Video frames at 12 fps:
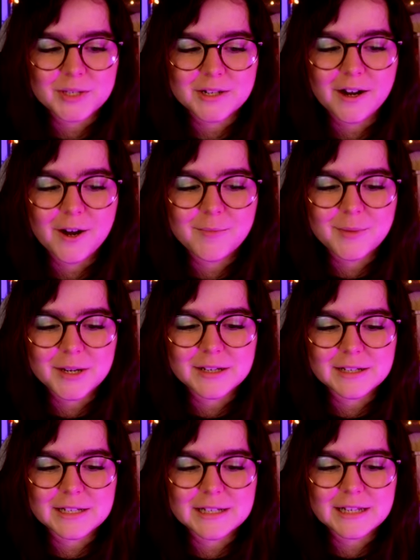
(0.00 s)
start
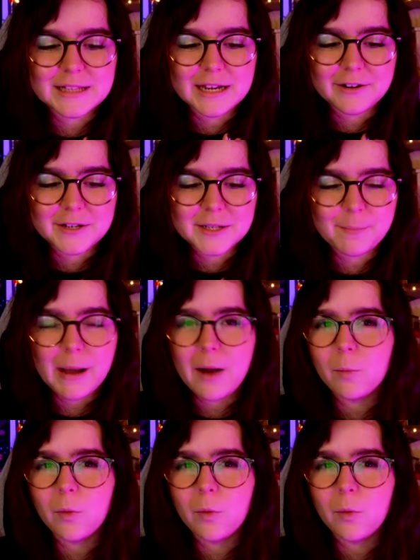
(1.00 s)
because there is about